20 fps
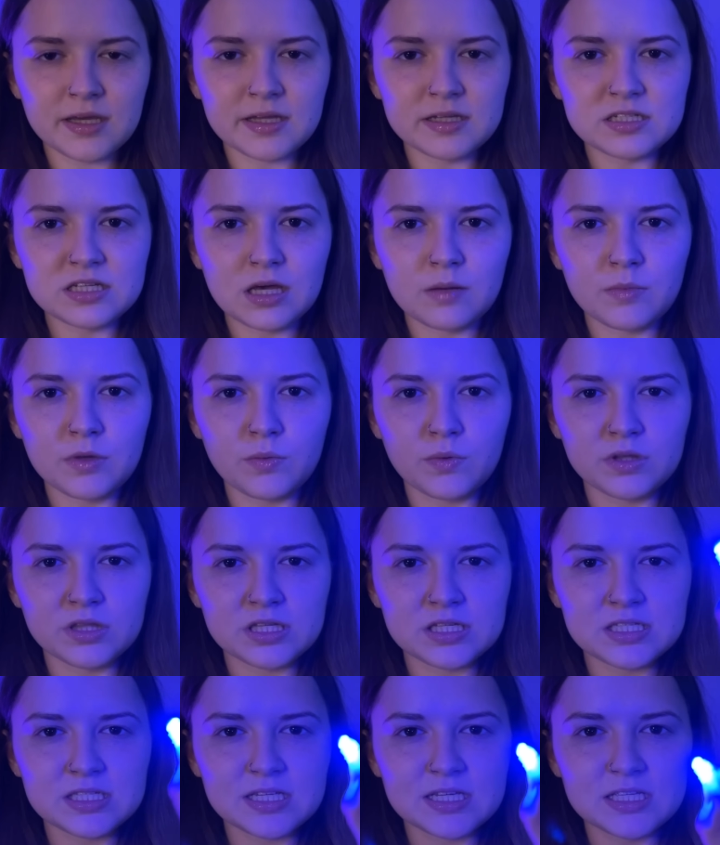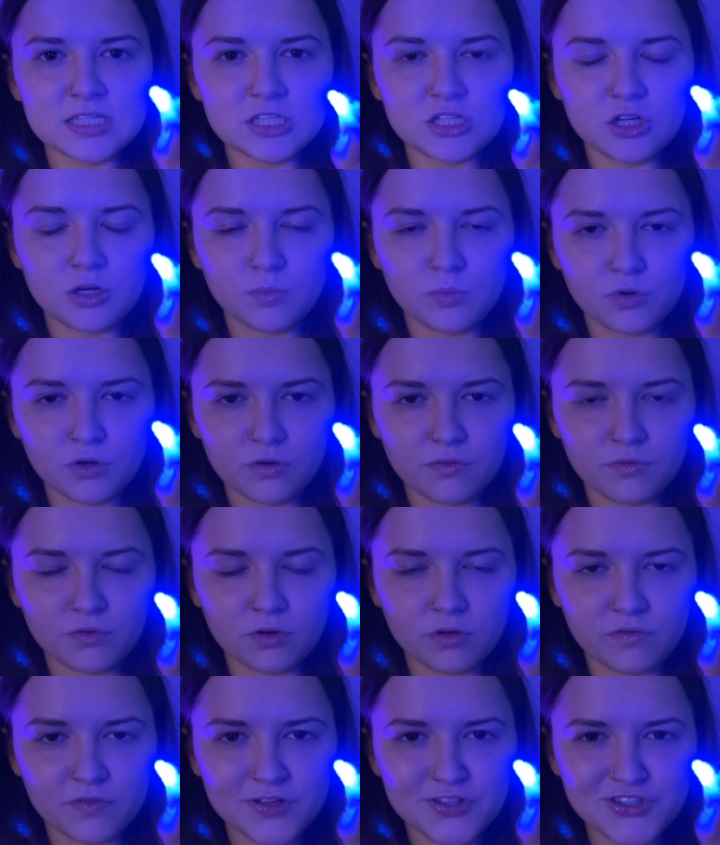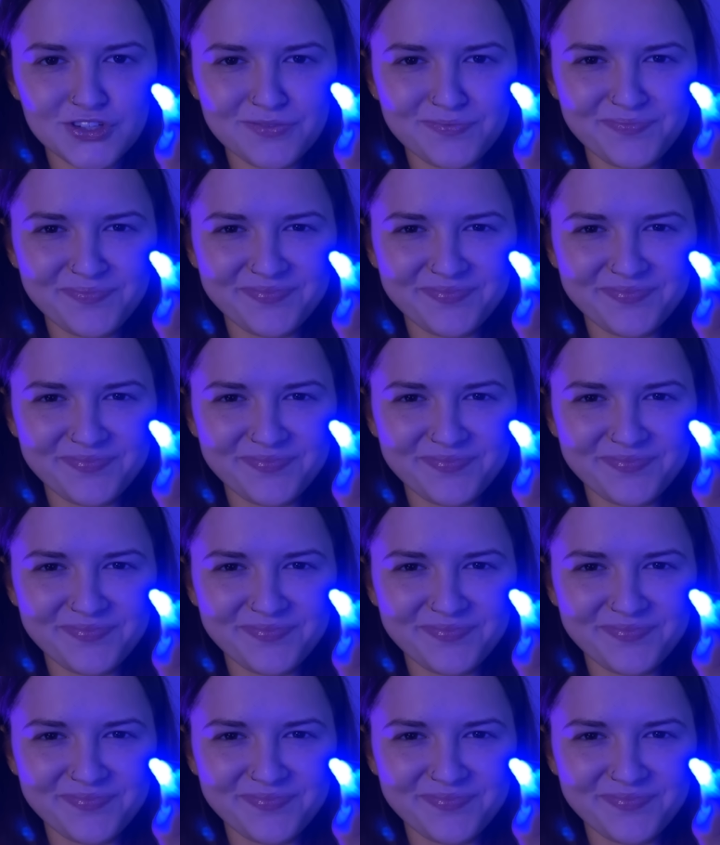Tell me what this is in your peripheral vision.